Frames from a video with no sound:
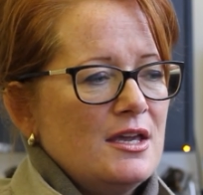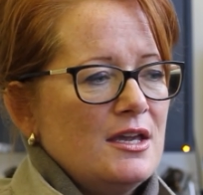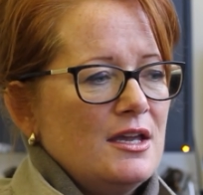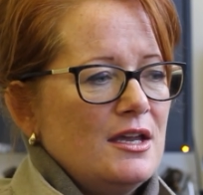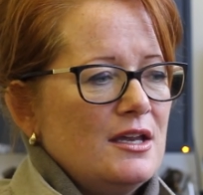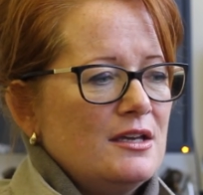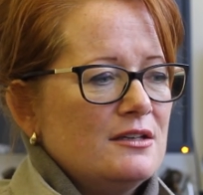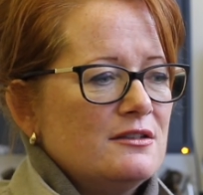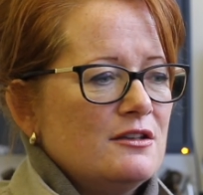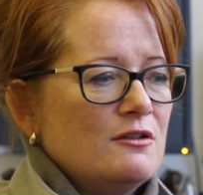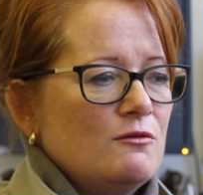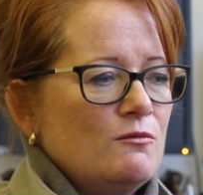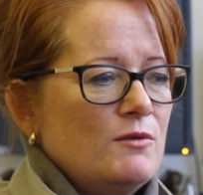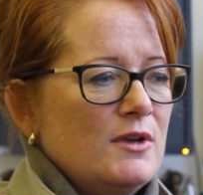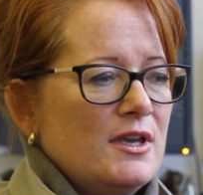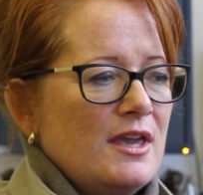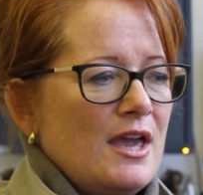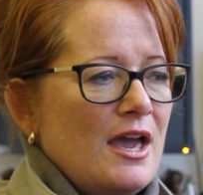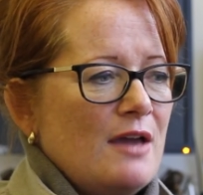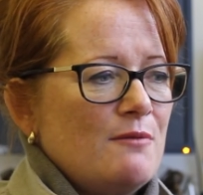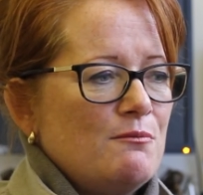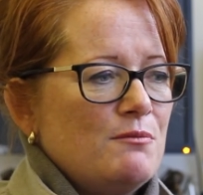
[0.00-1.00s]
is that we
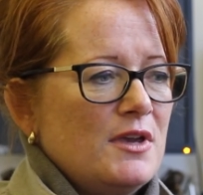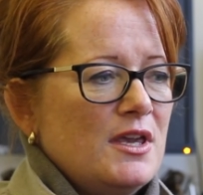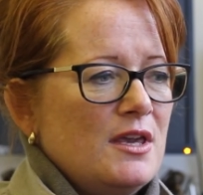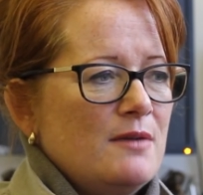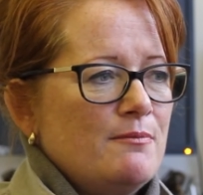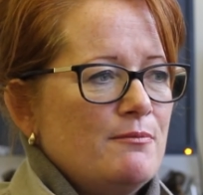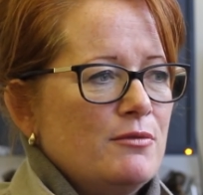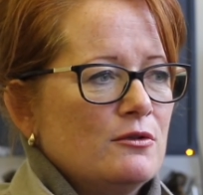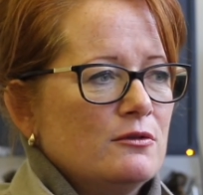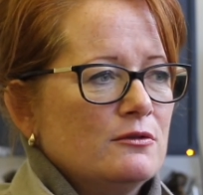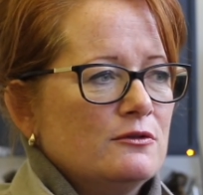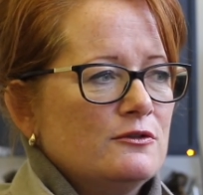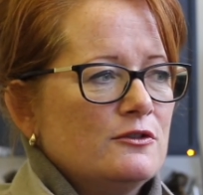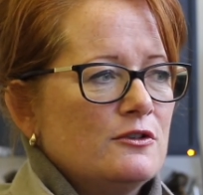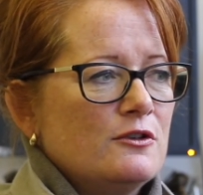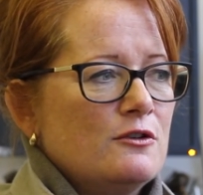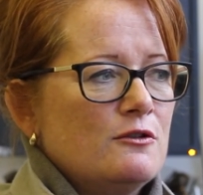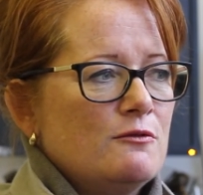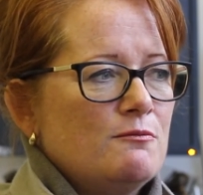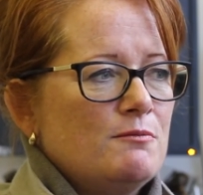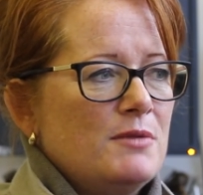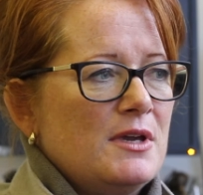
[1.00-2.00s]
get people
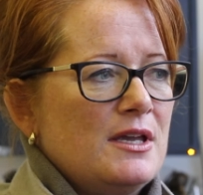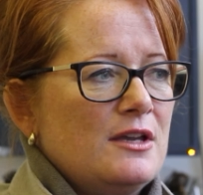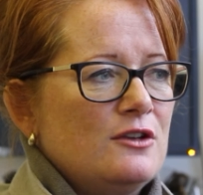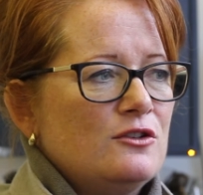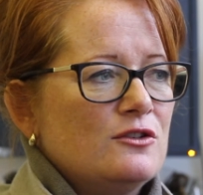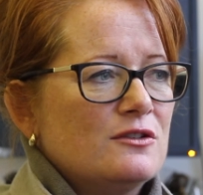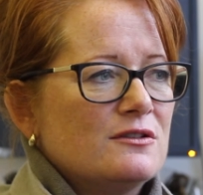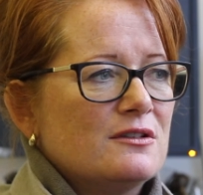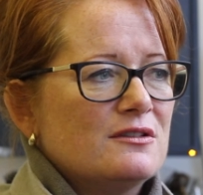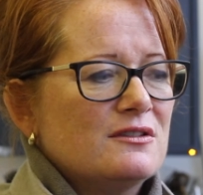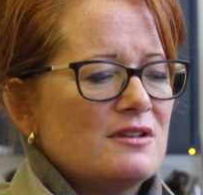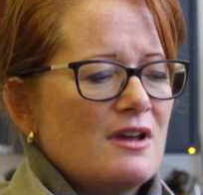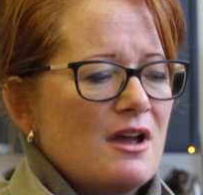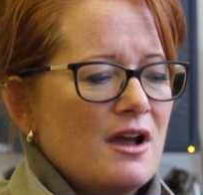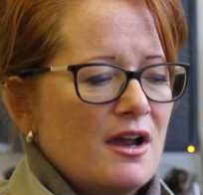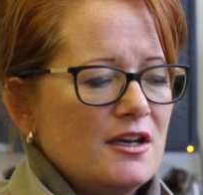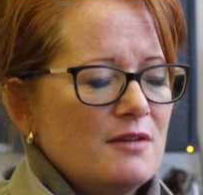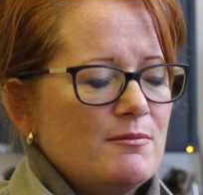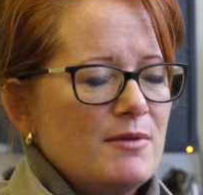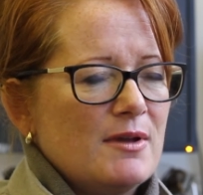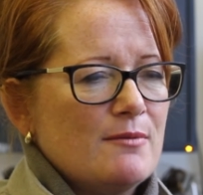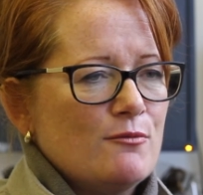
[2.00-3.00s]
to be just a
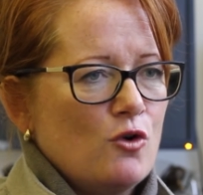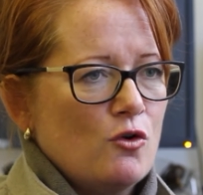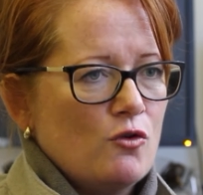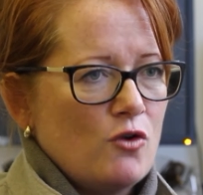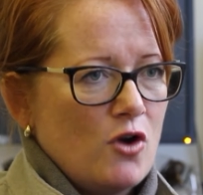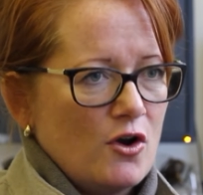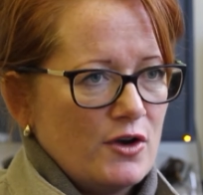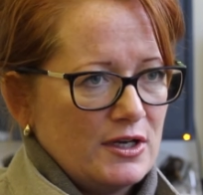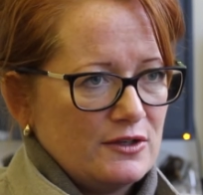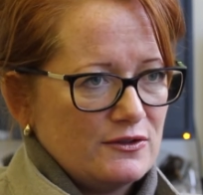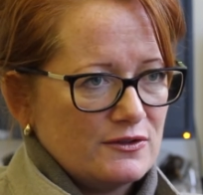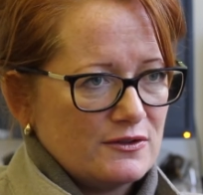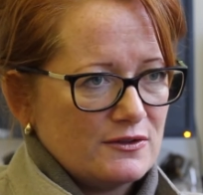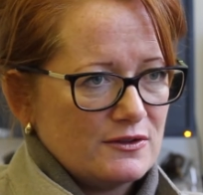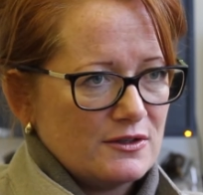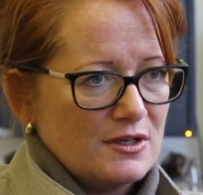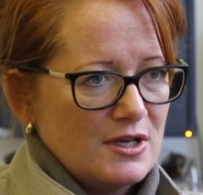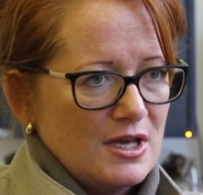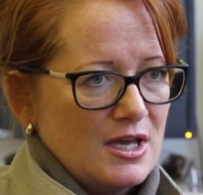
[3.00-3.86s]
tiny bit more honest